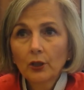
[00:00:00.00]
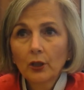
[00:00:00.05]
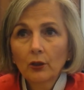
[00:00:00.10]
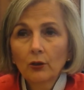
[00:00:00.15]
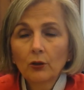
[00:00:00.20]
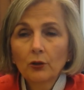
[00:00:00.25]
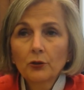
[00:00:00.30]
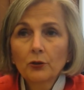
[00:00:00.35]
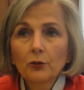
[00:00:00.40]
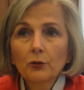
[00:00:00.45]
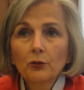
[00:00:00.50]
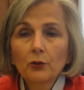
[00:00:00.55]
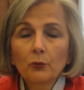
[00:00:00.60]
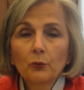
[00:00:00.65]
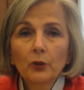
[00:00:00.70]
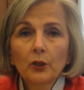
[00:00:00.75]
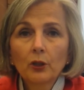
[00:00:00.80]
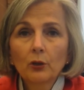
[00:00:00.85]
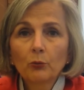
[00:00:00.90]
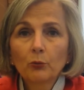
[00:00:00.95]
and also that
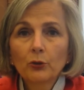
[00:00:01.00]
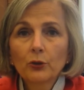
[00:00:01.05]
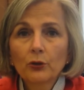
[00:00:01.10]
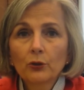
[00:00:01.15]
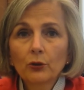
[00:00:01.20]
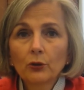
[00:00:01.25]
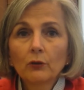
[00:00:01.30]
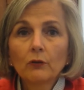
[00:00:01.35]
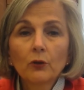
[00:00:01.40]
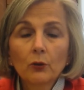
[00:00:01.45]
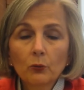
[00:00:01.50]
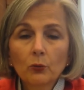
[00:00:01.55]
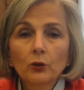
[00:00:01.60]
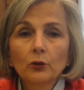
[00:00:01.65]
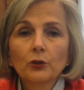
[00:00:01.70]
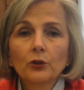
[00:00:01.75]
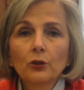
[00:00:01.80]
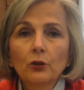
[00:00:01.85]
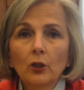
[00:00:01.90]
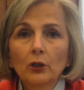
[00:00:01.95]
we can preserve the
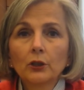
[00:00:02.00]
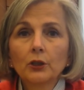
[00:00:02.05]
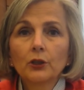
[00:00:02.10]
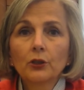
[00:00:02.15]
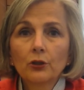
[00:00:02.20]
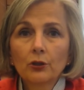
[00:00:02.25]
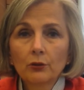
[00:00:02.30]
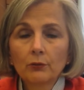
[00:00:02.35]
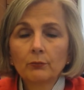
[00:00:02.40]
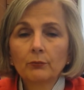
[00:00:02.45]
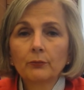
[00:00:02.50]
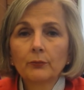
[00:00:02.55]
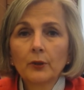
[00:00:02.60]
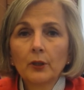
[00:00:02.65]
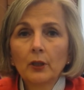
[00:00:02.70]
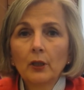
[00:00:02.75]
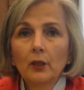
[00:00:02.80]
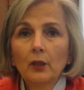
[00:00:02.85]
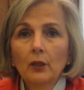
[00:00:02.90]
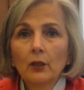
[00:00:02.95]
world's knowledge.
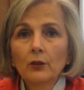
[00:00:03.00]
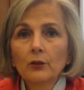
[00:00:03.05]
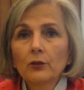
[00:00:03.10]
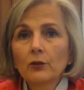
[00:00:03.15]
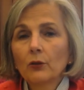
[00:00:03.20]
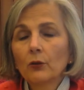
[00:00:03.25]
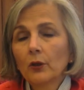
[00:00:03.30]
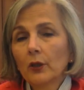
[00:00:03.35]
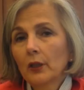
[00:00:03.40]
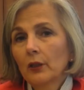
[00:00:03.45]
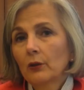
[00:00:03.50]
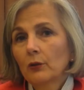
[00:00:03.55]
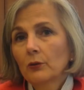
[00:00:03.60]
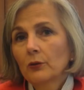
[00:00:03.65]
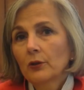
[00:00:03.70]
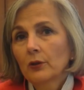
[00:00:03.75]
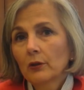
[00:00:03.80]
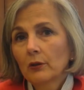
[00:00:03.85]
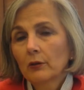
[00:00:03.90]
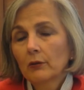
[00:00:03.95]
So
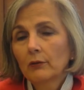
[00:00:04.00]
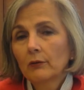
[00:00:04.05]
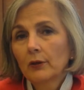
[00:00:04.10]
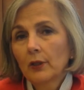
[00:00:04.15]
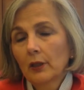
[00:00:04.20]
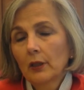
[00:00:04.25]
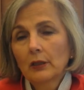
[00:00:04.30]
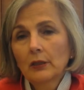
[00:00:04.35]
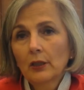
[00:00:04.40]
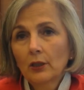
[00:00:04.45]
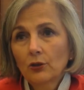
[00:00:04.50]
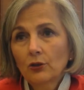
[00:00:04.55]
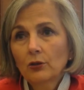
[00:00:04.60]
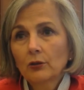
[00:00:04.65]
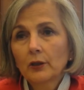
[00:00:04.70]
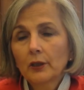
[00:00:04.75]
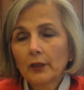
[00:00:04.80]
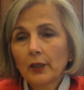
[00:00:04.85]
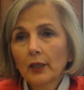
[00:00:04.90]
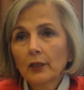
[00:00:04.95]
those are
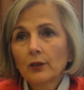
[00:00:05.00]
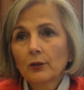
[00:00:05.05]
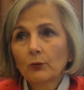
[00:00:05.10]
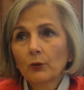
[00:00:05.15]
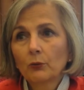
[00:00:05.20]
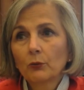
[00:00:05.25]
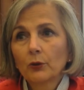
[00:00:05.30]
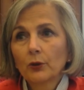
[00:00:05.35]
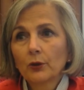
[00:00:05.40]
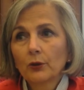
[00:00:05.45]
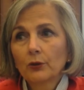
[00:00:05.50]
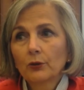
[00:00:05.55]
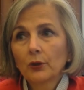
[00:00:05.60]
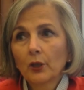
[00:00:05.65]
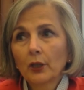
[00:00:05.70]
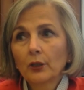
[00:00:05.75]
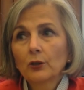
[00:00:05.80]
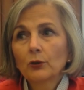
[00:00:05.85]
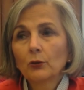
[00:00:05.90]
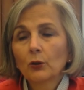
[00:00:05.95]
essentially that's what we're
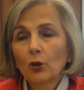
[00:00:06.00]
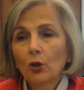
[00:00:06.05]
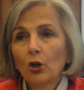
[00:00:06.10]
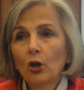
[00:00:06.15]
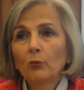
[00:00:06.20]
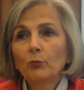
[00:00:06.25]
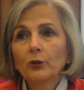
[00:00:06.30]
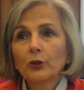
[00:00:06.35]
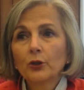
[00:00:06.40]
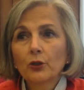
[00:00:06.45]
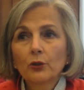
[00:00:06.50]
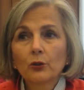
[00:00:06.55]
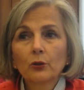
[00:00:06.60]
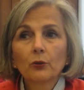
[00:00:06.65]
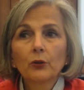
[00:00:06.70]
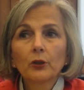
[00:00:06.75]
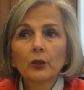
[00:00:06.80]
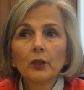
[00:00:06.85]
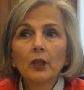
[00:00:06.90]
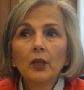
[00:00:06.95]
trying to accomplish. So
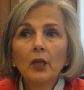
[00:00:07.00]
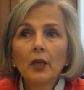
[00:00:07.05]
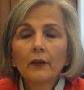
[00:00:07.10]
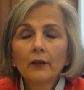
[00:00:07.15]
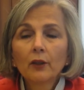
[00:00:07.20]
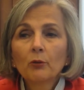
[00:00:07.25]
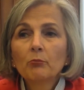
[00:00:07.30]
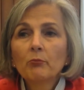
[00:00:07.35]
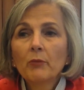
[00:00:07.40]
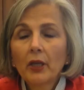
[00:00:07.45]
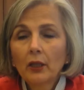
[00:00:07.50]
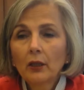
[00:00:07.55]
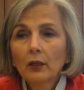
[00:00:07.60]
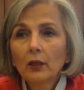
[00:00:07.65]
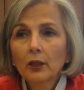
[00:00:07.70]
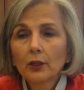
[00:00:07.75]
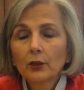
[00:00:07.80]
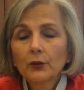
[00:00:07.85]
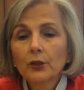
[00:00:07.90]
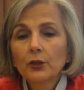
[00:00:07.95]
that there are many
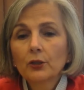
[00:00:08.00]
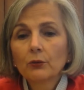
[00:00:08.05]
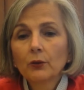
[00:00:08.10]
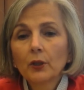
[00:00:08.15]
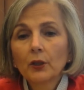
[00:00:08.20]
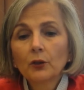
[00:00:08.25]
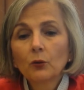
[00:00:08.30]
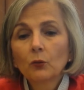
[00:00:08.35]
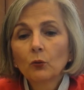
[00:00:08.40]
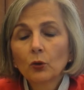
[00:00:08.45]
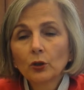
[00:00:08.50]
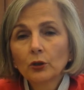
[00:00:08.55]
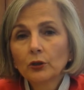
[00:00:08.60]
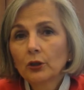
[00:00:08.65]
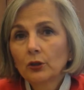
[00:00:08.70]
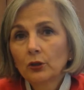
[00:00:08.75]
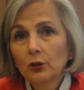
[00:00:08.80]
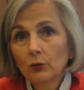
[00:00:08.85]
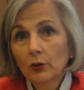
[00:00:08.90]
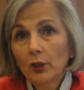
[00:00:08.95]
countries around the world
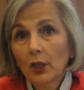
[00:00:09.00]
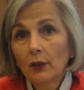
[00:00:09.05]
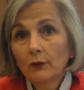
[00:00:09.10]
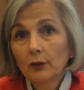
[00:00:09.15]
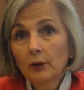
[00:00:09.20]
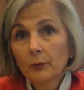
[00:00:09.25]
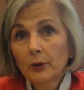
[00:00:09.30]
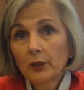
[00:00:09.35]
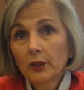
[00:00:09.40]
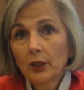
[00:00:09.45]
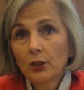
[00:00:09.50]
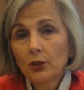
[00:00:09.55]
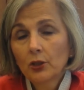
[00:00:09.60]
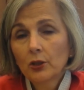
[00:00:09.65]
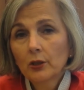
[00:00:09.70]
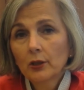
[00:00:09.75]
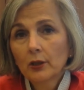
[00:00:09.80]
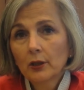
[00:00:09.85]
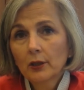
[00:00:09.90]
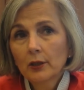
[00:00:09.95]
that don't have
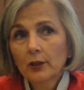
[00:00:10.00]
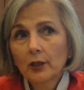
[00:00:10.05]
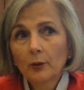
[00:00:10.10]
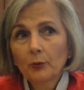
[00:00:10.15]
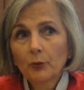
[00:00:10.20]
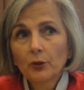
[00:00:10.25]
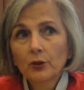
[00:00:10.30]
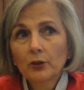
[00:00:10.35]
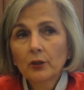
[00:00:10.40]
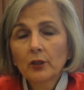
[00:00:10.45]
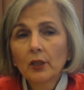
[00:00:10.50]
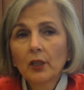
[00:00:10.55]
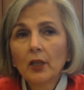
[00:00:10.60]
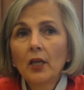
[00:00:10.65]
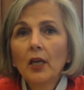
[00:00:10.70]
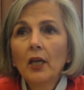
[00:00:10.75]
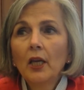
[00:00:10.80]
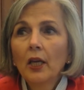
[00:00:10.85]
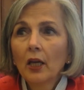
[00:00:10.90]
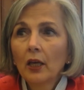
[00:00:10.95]
limitations and exceptions,
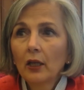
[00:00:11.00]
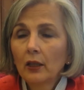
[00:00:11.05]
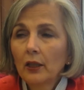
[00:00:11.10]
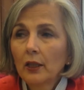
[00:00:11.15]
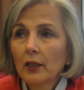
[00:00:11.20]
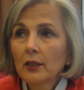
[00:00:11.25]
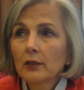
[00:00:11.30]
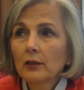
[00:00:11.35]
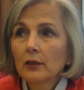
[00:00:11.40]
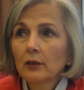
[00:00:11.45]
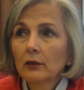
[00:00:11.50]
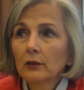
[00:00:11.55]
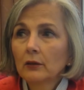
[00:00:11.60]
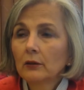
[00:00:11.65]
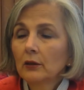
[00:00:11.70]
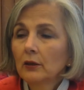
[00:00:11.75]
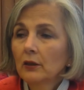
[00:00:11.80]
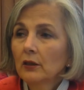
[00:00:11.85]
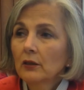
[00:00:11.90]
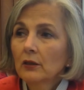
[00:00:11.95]
and it's a
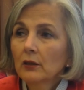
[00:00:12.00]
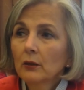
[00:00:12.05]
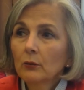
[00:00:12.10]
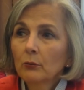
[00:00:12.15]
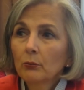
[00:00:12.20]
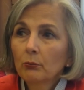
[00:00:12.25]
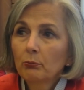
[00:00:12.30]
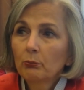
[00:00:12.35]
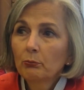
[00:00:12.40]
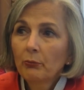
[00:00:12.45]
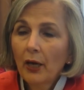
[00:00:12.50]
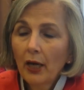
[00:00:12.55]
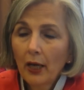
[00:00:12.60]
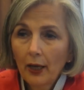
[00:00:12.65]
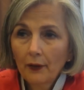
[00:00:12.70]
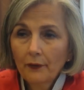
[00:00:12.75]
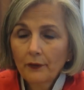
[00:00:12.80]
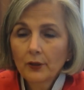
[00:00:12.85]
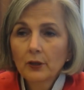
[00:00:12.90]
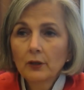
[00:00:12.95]
it's a
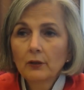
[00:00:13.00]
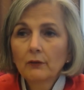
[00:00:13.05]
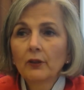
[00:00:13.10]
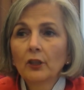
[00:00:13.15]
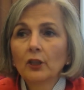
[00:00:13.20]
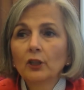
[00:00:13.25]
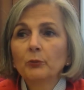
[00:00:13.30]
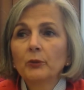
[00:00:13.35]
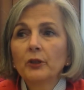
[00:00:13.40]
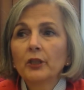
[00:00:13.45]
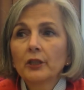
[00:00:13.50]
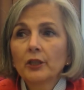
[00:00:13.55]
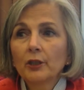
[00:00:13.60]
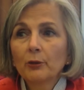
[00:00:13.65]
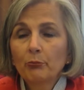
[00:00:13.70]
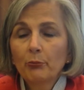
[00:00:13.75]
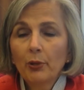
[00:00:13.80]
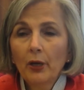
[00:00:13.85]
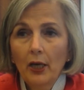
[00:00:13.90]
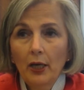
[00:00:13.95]
path to development. It's a
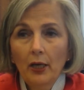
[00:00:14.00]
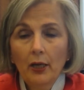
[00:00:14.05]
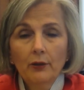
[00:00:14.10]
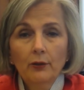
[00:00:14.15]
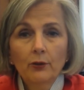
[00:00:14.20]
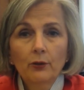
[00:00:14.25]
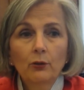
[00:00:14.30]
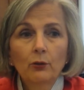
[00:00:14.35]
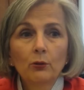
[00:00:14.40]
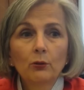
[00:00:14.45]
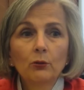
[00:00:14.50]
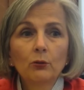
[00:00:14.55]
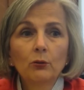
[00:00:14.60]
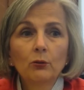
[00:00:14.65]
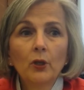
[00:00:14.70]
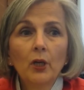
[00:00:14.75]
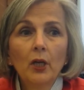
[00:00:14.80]
path to